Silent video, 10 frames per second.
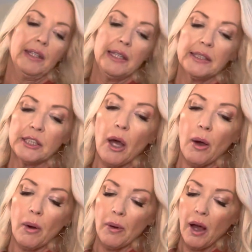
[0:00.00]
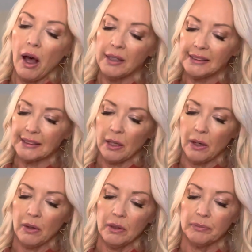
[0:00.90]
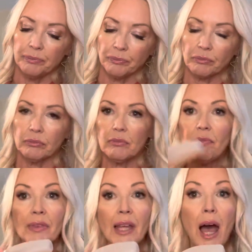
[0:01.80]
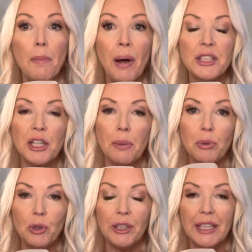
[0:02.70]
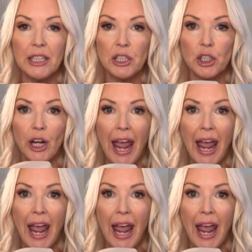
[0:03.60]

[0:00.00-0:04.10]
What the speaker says: So also, I bought shampoo and conditioner